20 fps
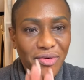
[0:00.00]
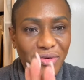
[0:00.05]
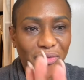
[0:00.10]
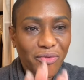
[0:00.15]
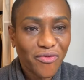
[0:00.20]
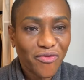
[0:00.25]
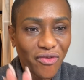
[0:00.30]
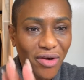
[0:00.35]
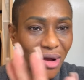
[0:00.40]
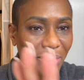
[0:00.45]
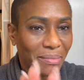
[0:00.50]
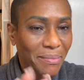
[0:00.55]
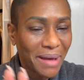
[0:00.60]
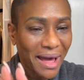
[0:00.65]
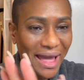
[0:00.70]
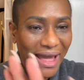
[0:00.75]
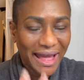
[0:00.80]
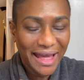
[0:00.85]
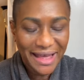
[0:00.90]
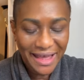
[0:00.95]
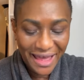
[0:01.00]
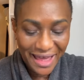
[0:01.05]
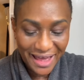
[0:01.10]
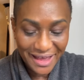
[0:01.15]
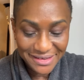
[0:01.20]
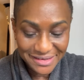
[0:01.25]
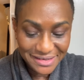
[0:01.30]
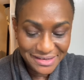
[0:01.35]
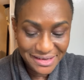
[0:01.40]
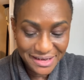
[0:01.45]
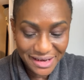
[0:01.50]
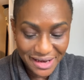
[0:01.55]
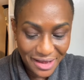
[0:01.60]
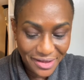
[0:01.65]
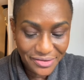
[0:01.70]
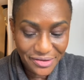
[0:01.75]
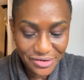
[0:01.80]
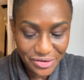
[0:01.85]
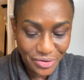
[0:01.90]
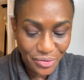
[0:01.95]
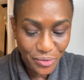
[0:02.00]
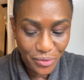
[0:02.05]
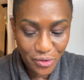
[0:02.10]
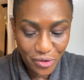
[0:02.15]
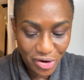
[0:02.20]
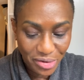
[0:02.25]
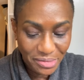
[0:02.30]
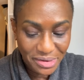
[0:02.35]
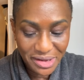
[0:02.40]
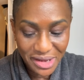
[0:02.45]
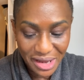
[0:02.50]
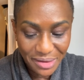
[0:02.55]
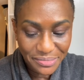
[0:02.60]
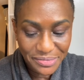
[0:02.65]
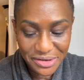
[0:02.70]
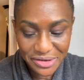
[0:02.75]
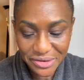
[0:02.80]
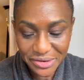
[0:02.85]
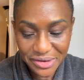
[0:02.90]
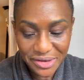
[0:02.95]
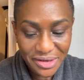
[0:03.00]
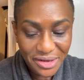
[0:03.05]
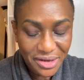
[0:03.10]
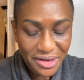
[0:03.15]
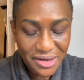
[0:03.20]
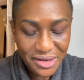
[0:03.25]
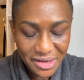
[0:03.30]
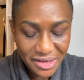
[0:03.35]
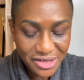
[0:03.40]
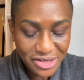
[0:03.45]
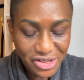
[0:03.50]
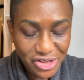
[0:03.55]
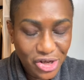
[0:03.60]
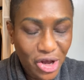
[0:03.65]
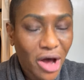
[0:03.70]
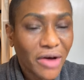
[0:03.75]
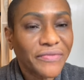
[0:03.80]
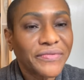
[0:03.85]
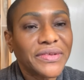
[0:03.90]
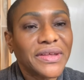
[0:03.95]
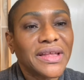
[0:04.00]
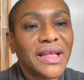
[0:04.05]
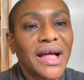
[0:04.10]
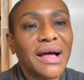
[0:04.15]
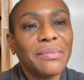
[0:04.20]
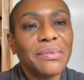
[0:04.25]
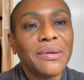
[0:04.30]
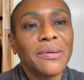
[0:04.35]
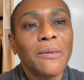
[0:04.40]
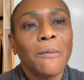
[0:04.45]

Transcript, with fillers: Rub my hands together to warm it up, to soften it up.